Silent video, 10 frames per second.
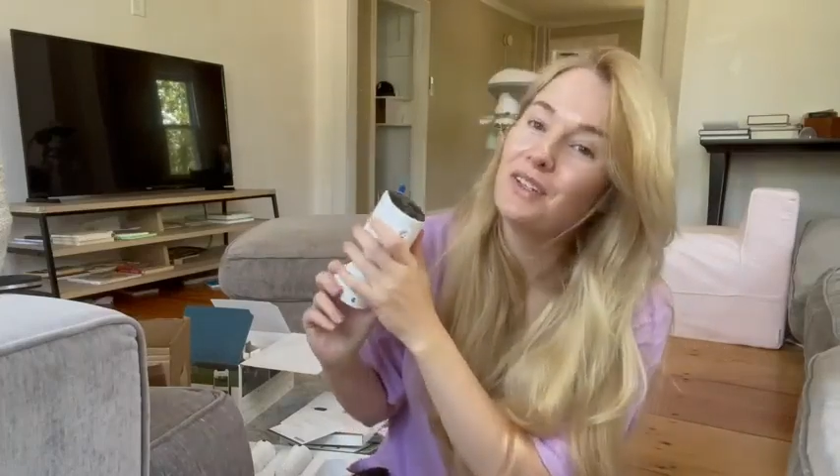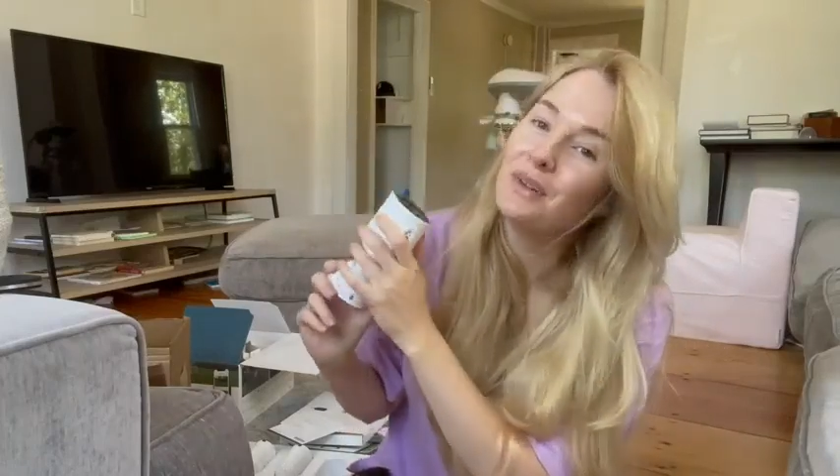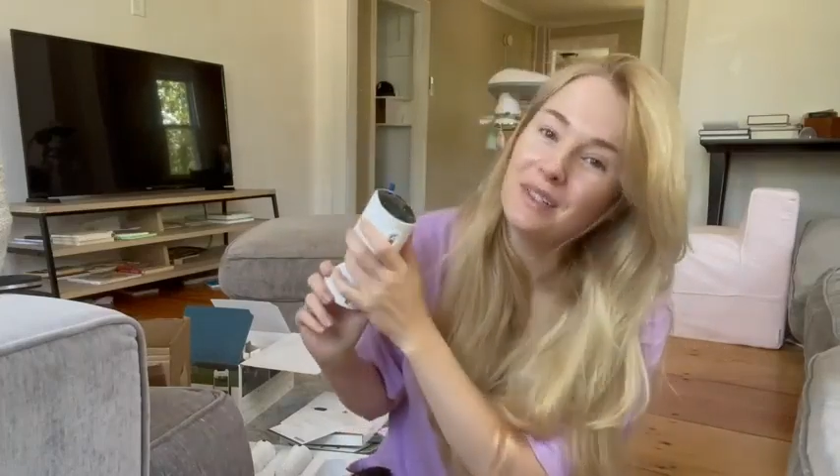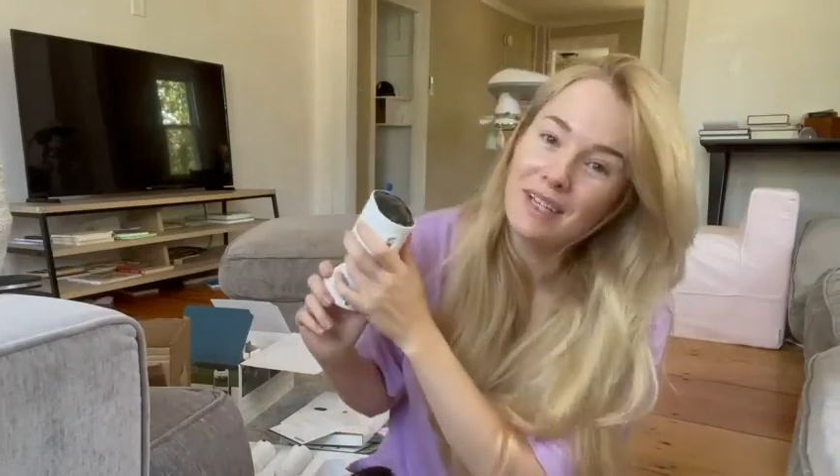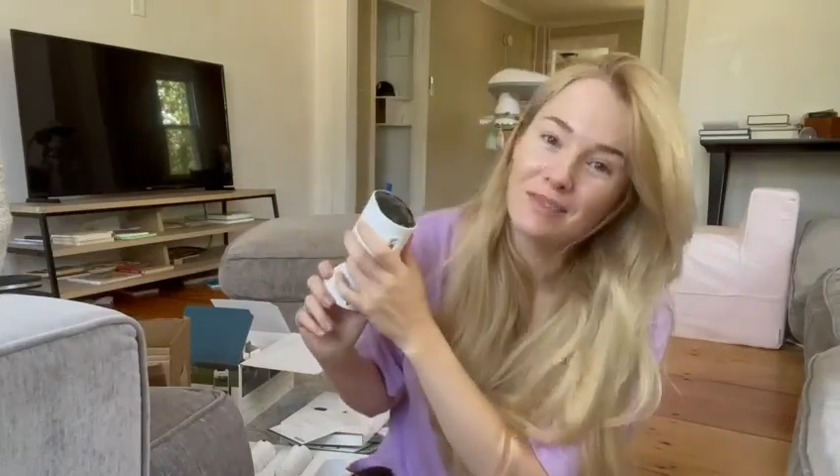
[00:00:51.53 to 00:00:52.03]

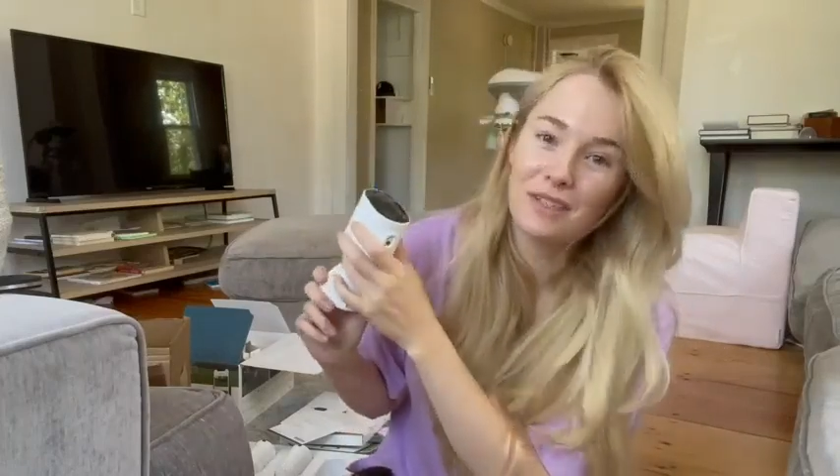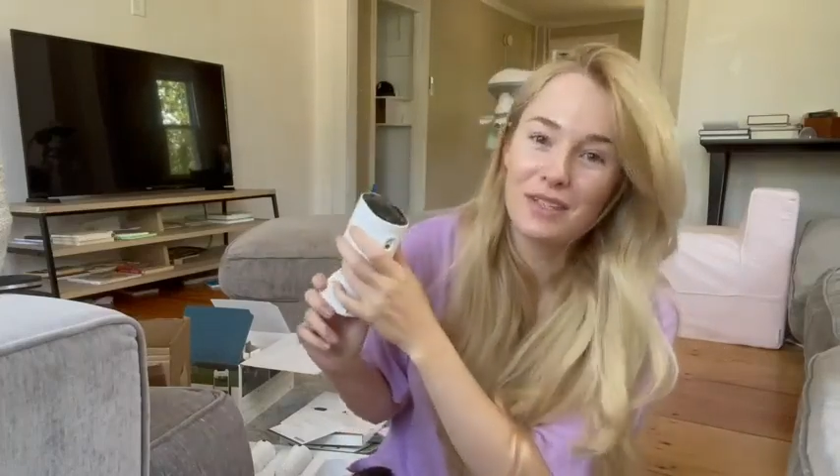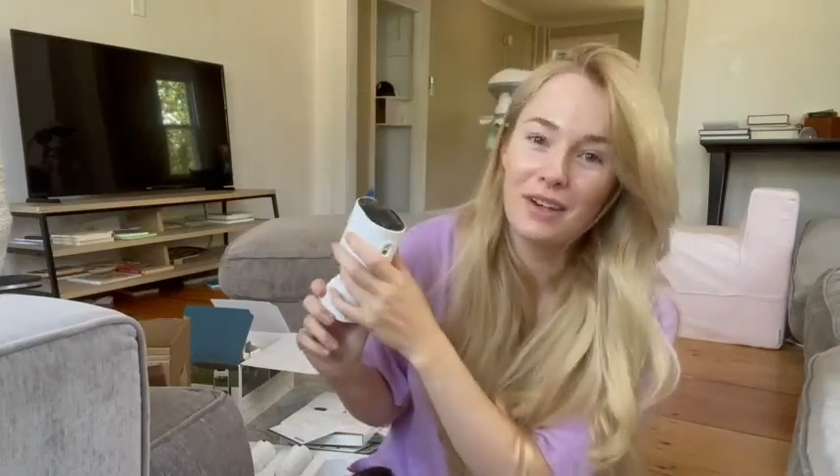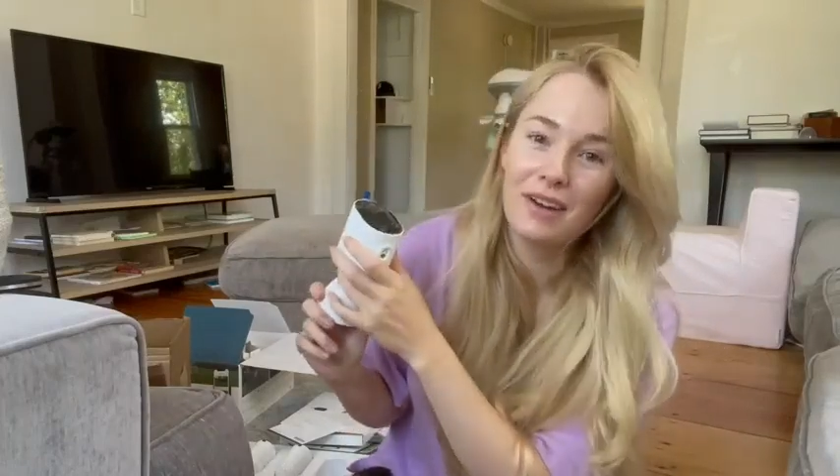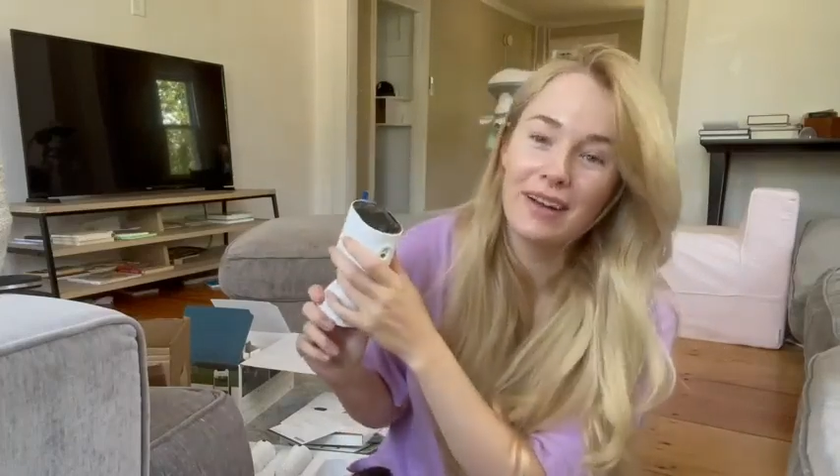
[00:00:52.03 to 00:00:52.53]
no need for
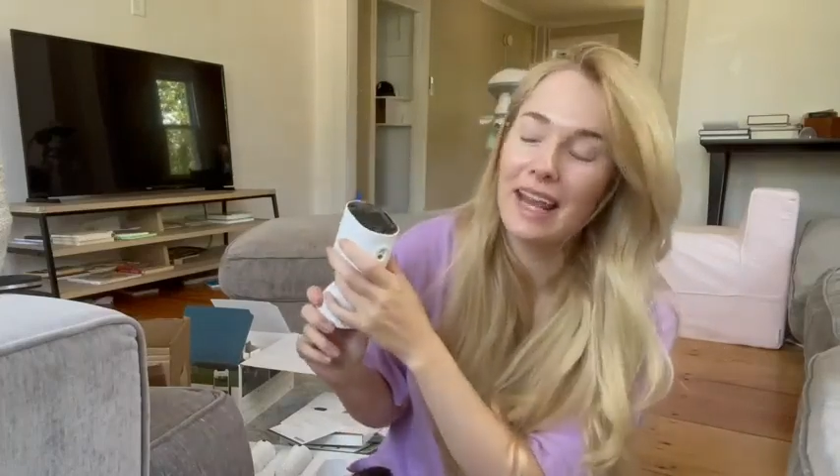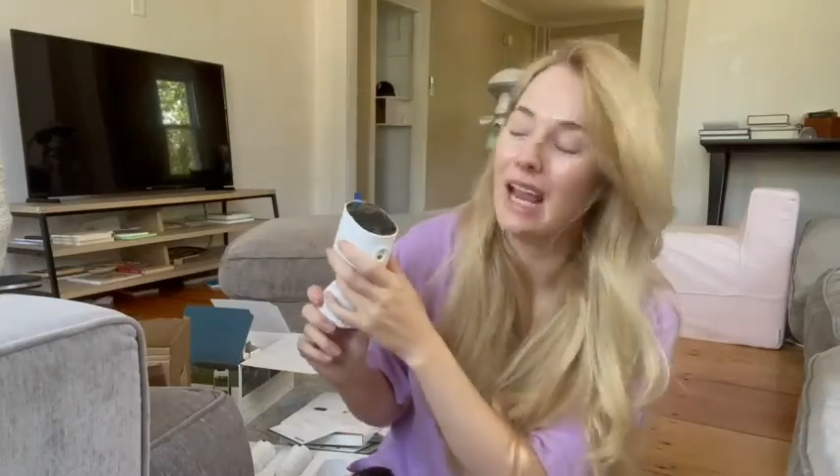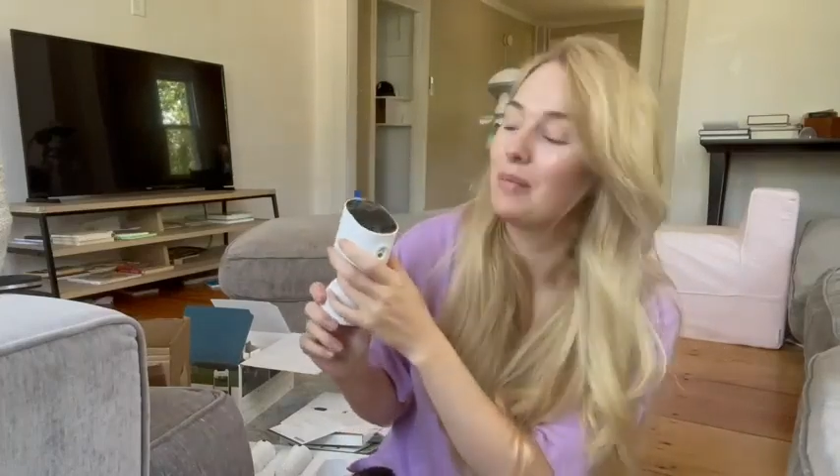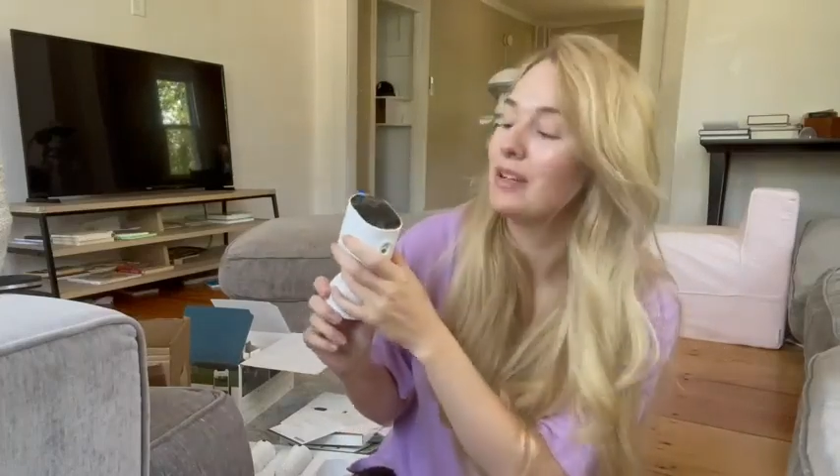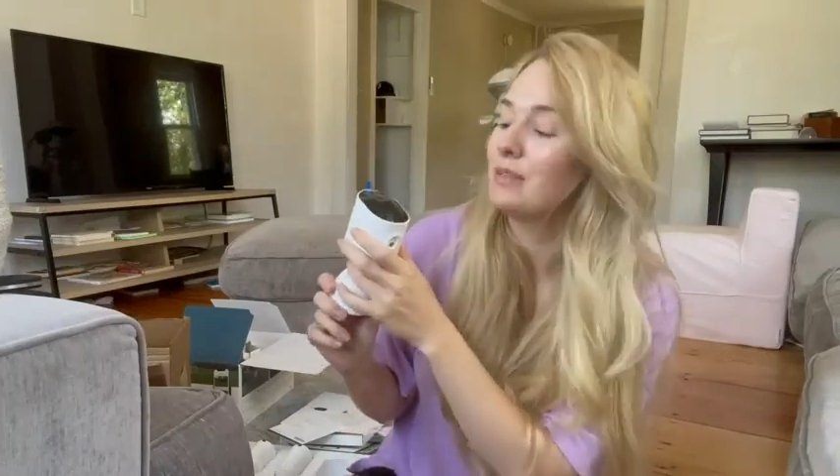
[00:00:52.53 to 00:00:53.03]
security
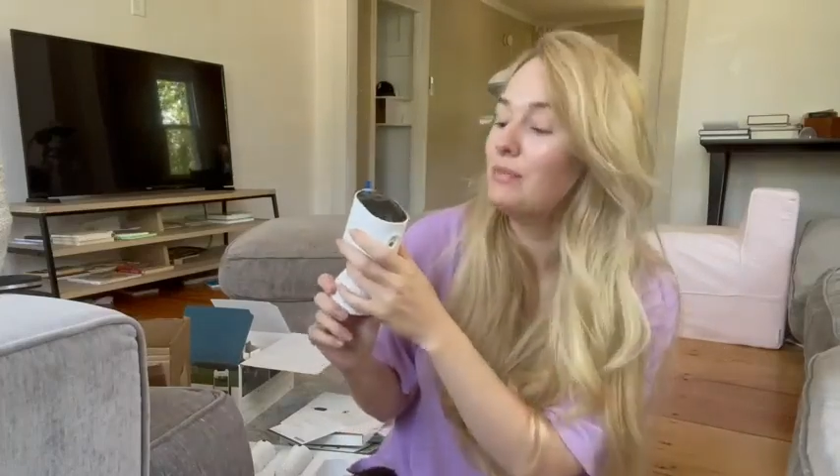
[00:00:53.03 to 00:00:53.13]
cameras,